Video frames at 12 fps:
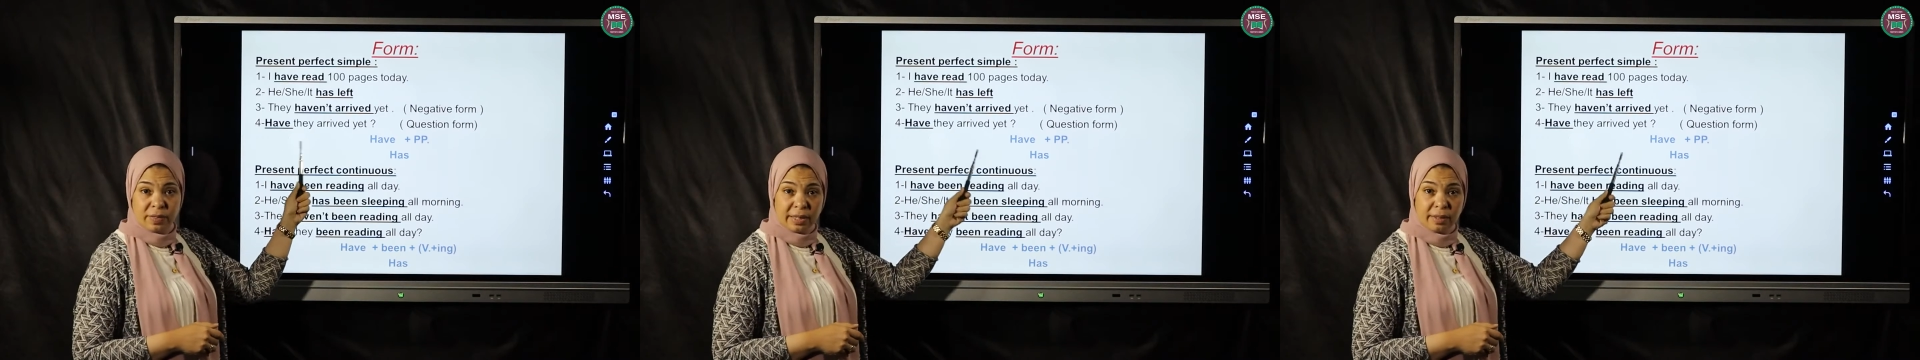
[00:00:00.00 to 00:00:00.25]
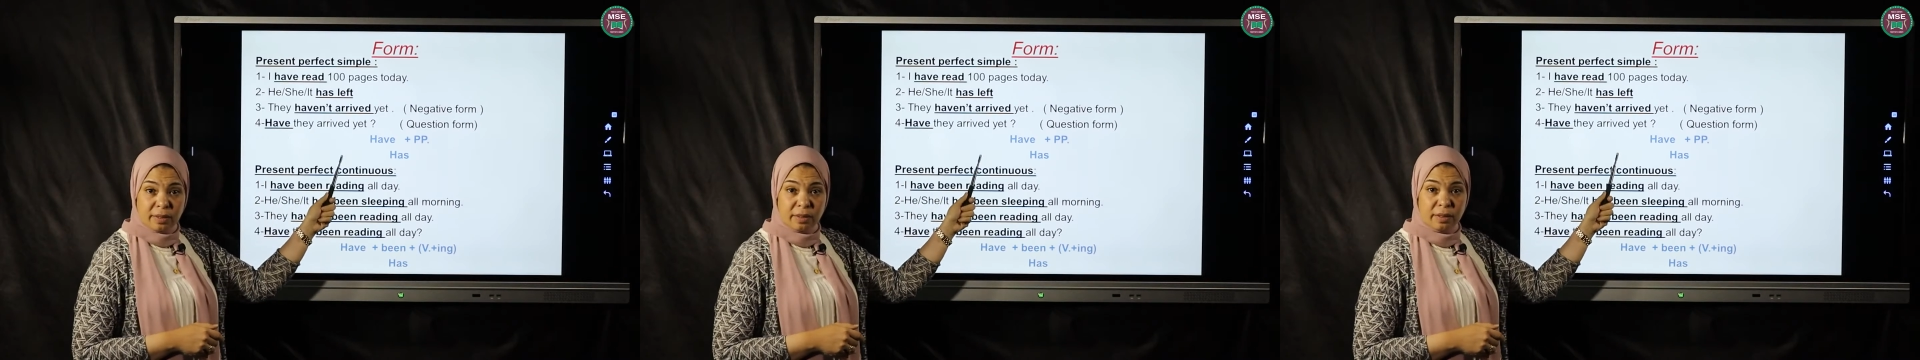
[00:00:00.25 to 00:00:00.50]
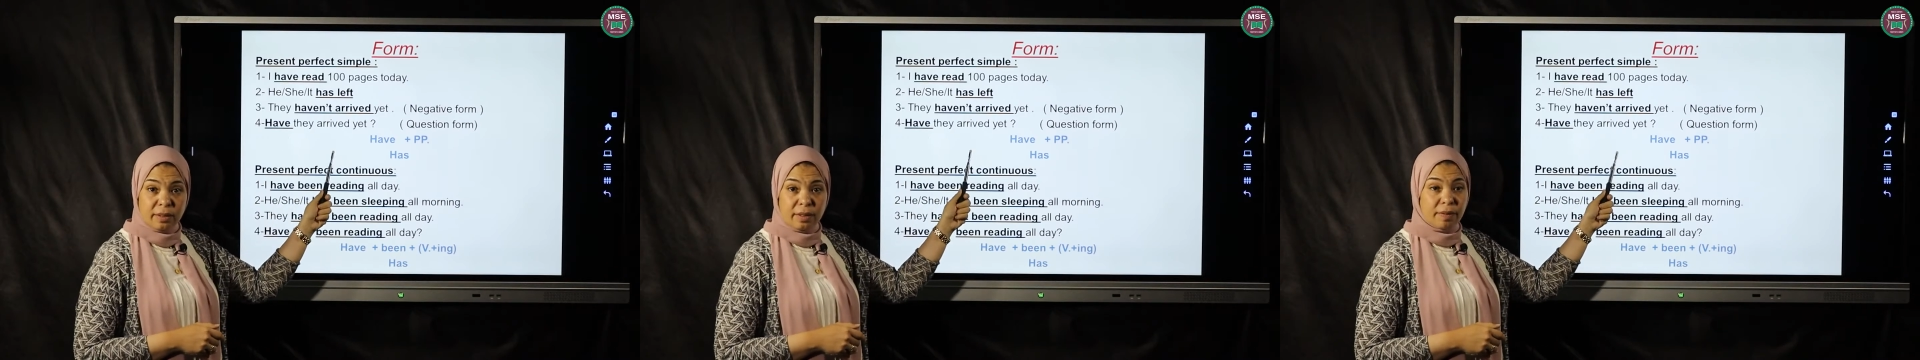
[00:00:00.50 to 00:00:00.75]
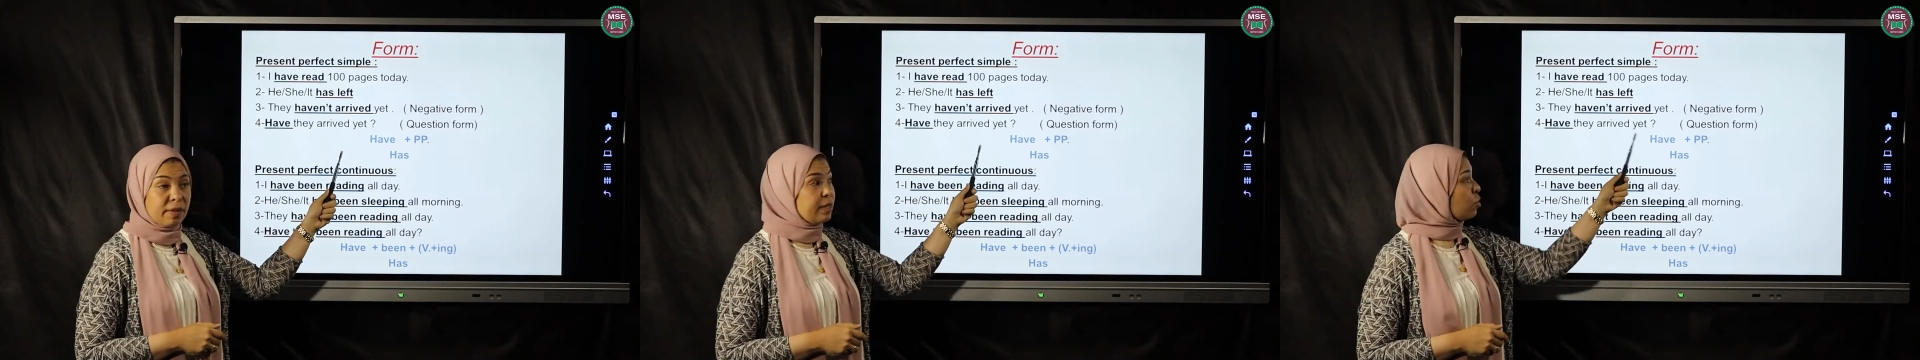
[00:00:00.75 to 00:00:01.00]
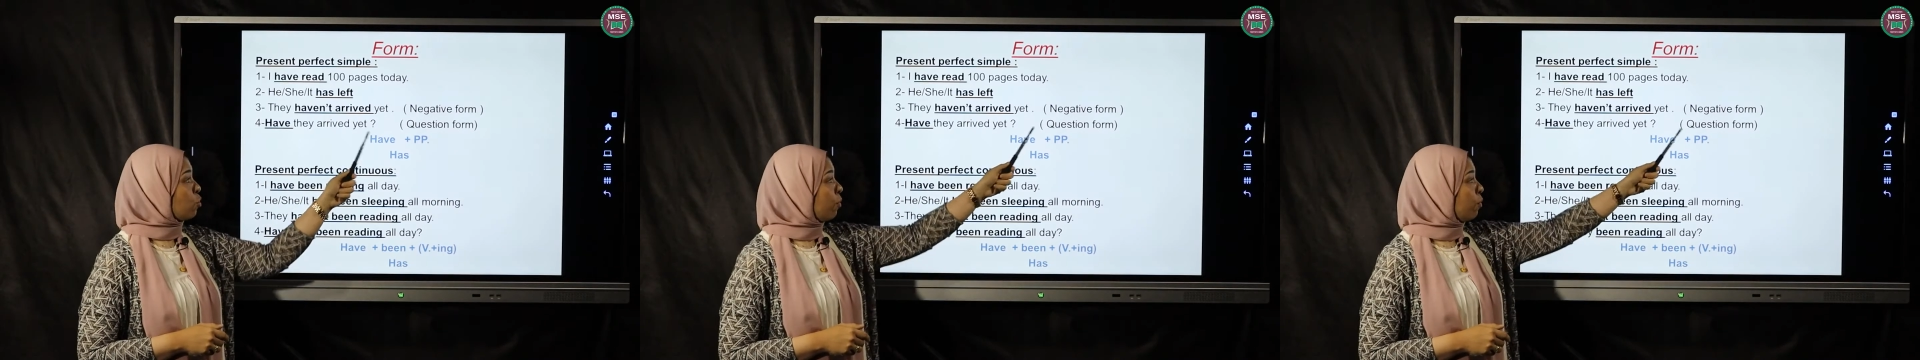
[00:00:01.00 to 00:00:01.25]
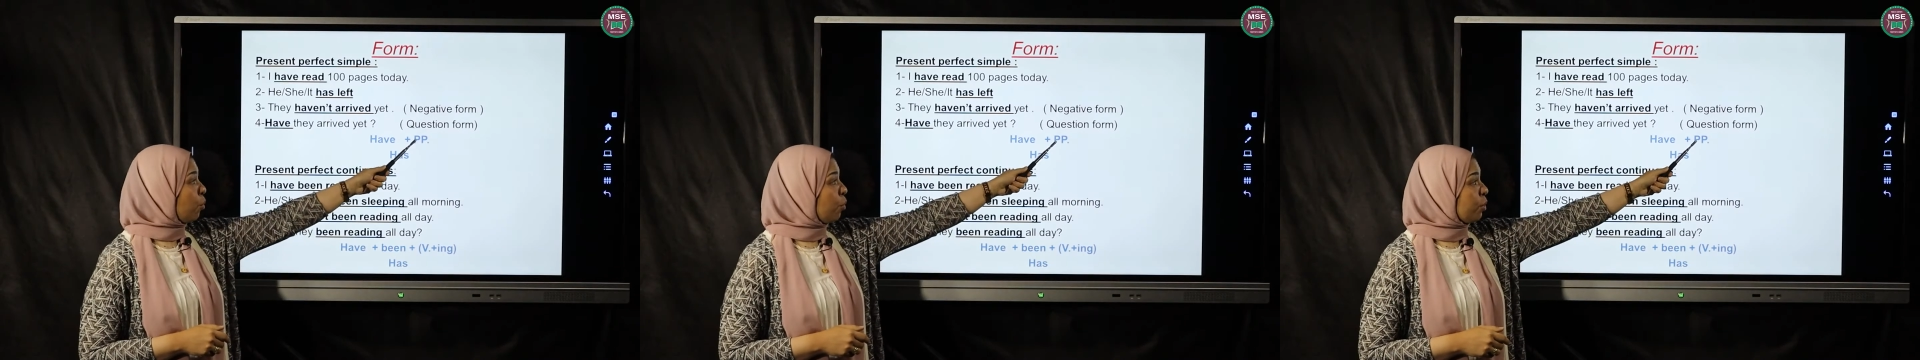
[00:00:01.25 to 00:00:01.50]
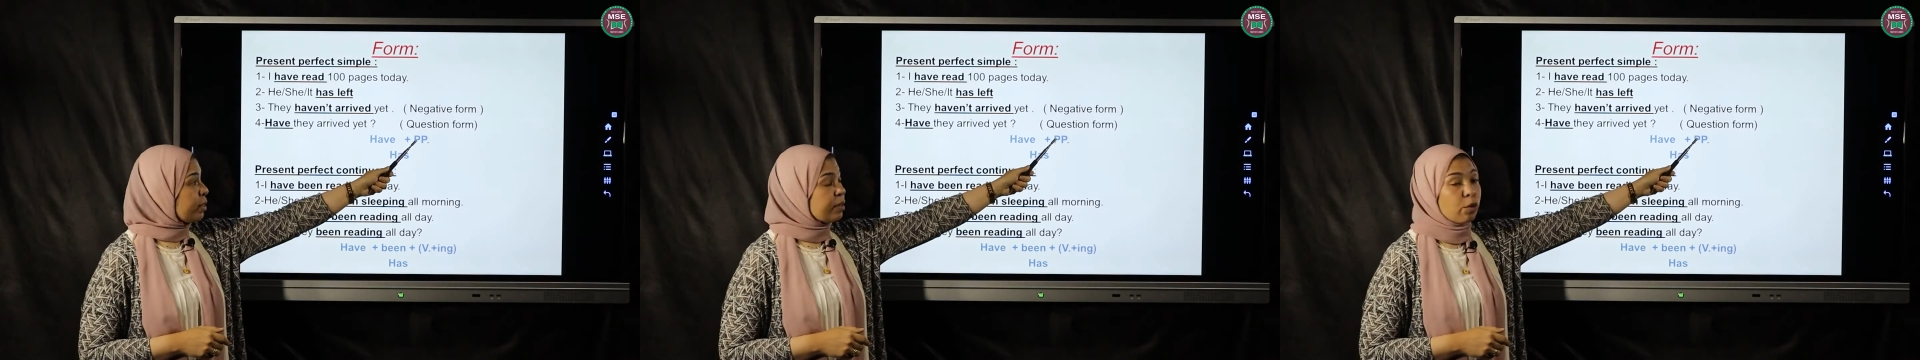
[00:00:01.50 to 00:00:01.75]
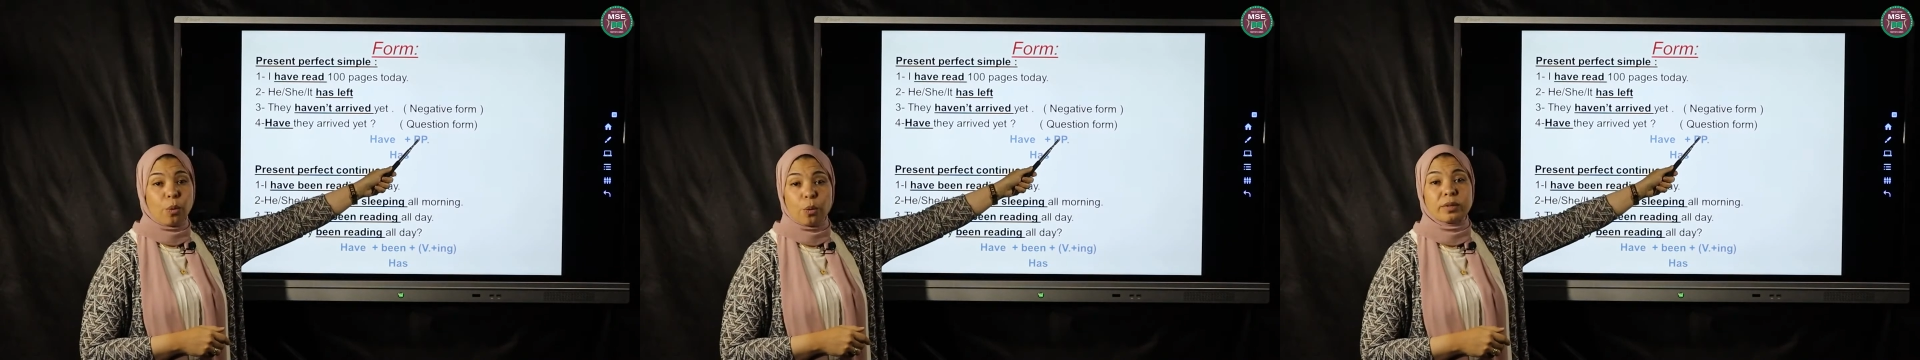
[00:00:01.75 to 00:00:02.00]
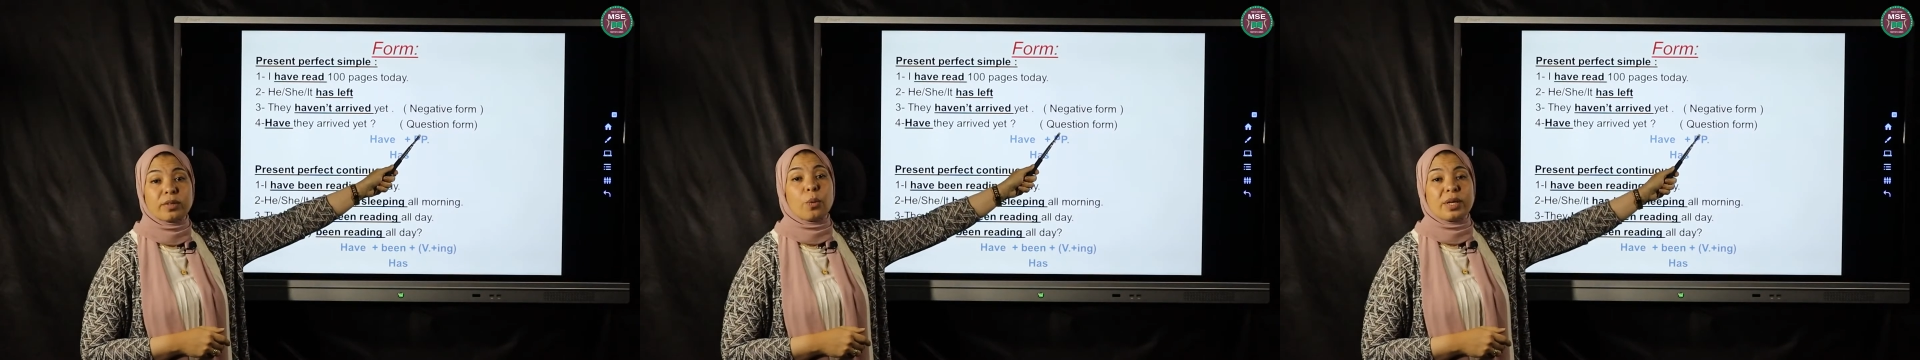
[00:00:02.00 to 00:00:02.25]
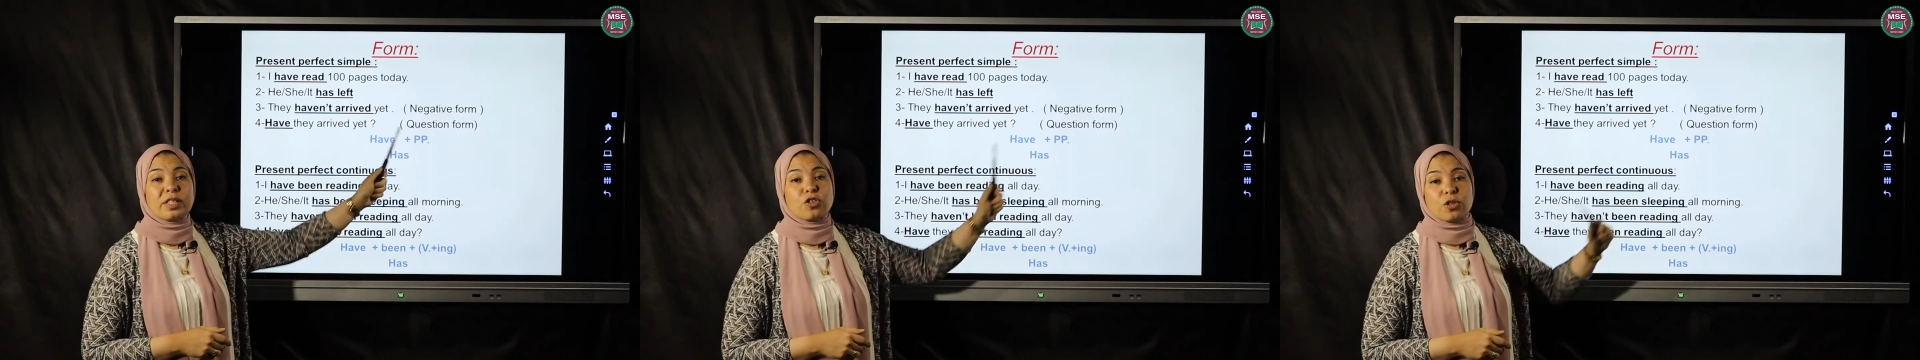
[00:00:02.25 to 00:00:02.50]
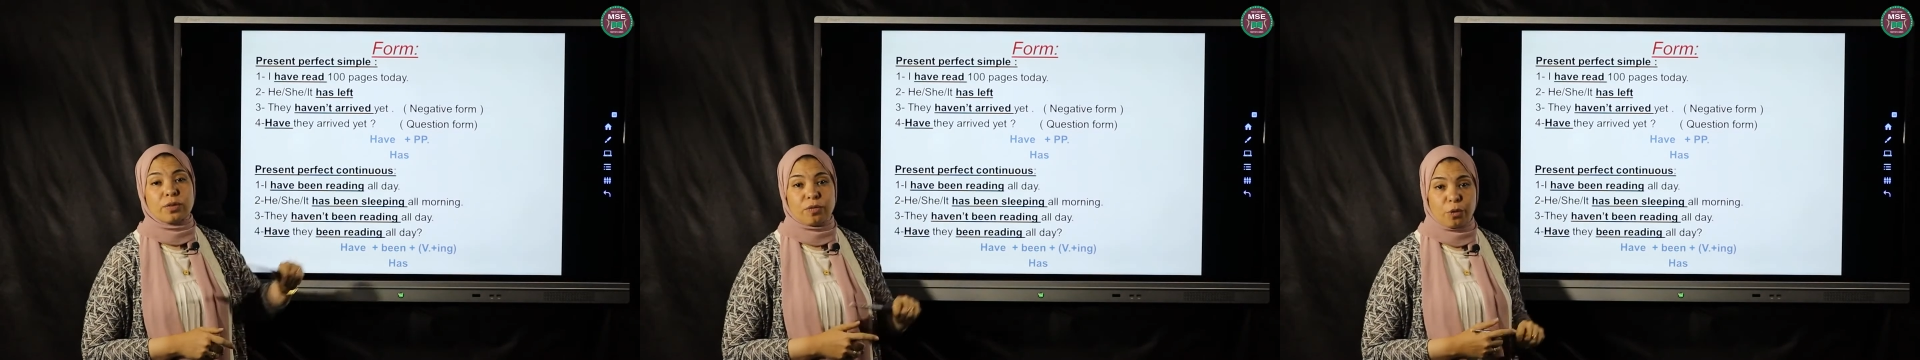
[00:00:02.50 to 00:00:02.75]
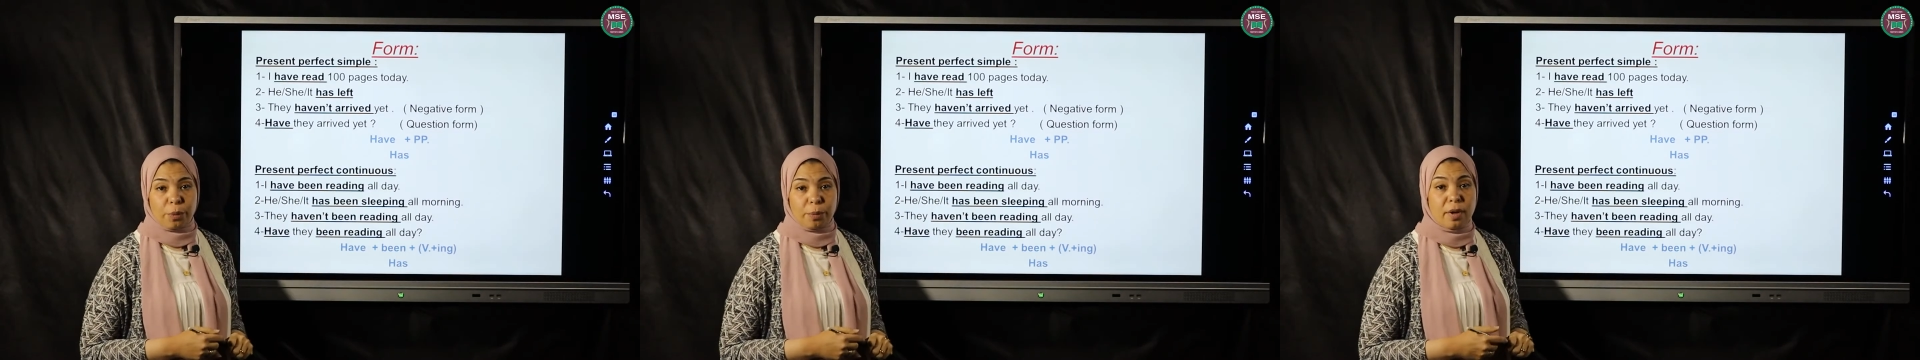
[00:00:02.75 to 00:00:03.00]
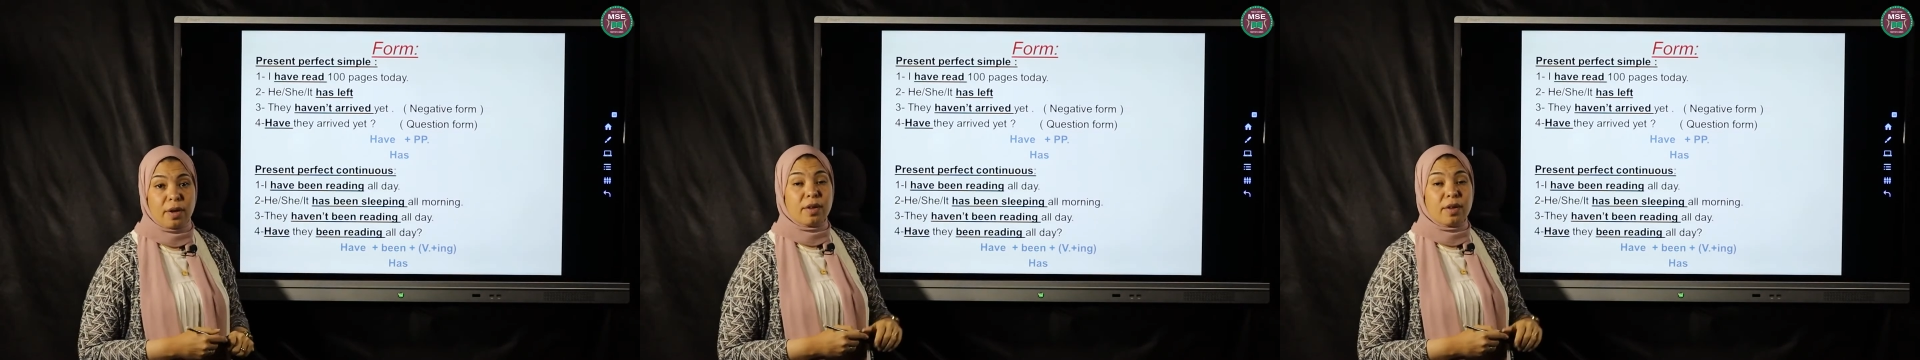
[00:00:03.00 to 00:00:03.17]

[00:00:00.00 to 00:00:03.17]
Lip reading: yet? This is of course called question form.